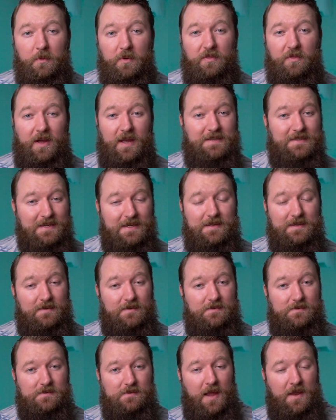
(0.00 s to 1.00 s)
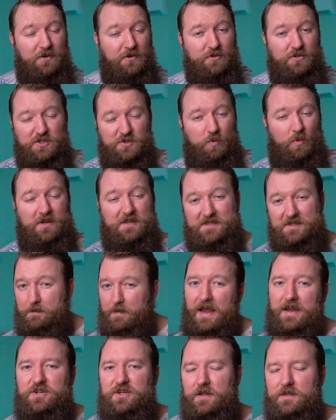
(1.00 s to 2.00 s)
with ideas, and you just want to
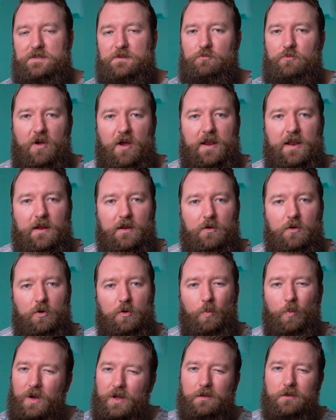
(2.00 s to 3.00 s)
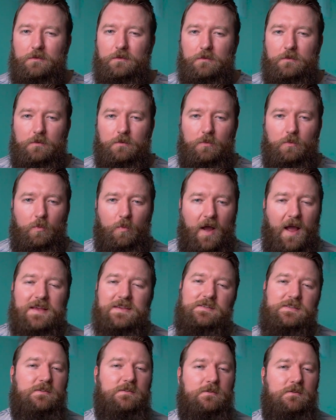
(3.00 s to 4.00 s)
smash out some writing. Well, why
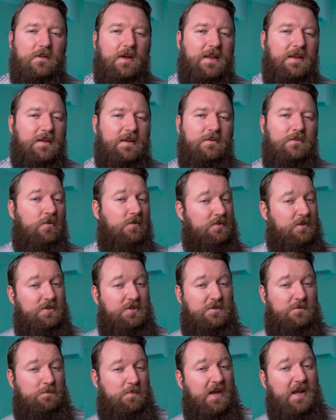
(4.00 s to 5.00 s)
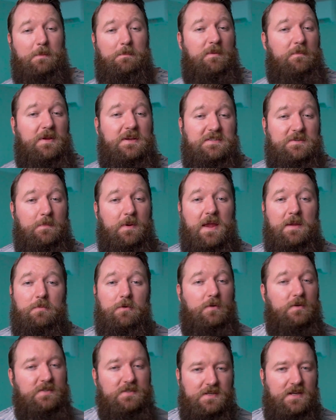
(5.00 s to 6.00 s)
is it a good idea not to just pick up a piece of
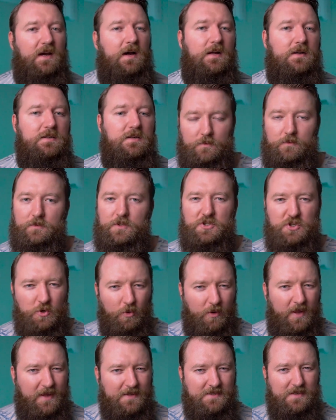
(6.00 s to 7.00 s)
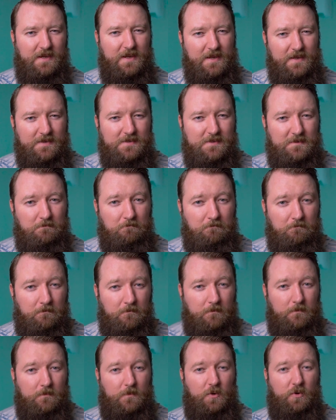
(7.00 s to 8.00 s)
paper and start? The short answer is,
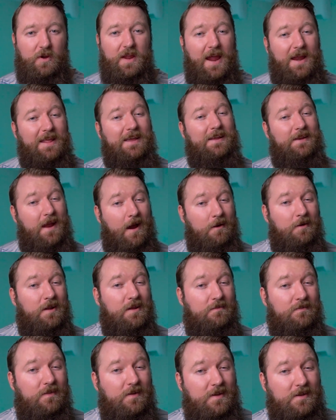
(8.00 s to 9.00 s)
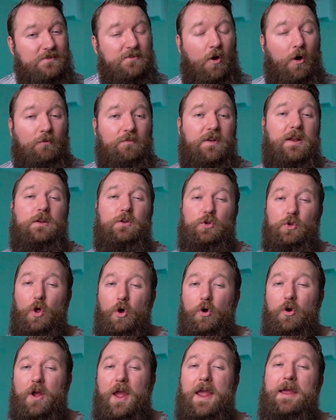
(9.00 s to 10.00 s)
creating a narrative is often a
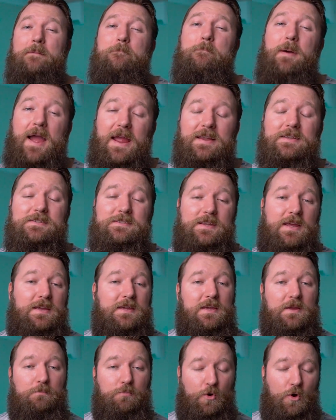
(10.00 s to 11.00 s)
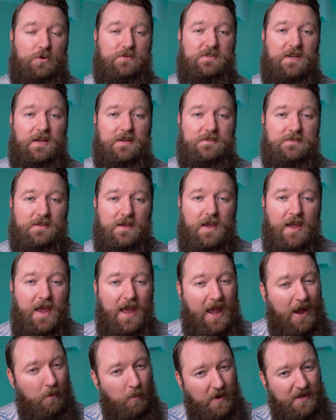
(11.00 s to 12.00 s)
long and painstaking process,
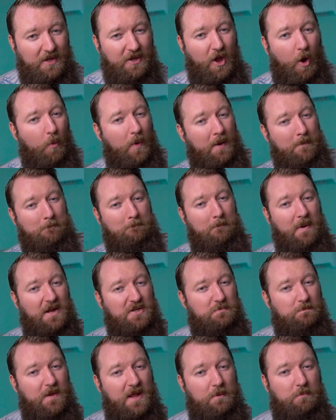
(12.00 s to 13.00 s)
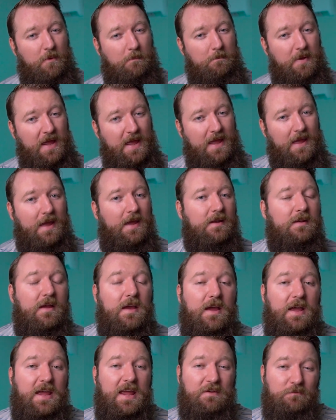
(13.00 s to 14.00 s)
and we can go in much better prepared
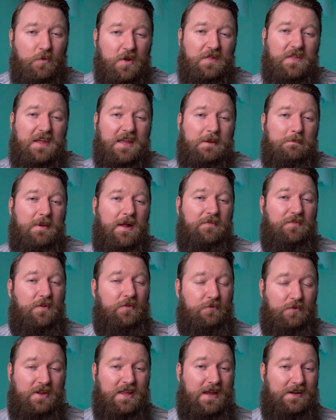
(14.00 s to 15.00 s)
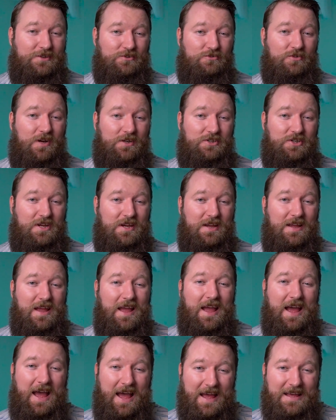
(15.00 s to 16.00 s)
if we think about the 3-act structure
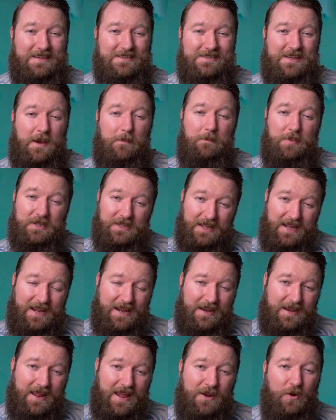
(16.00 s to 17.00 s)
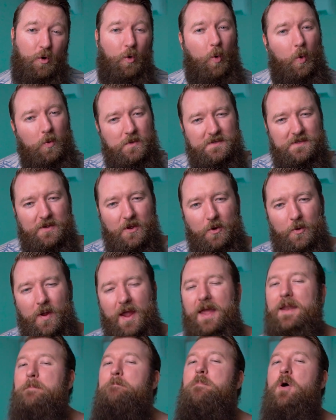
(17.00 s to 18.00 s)
as a plan and also
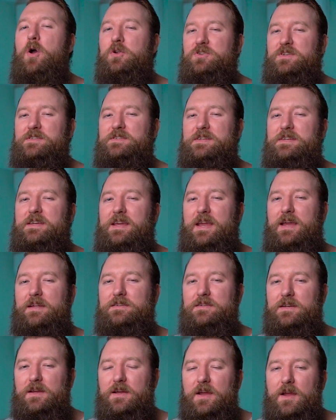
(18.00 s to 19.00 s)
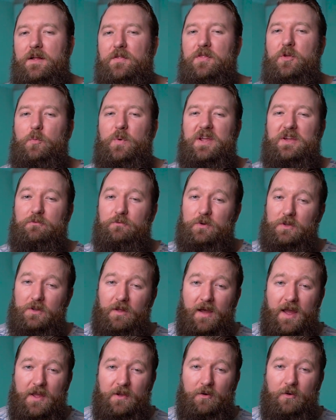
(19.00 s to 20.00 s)
an emergency kit that we can
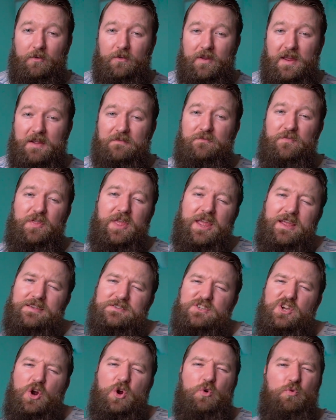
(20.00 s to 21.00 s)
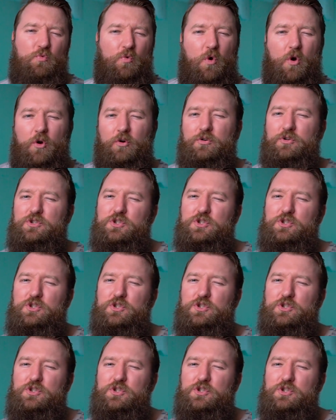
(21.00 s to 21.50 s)
rely on if things go wrong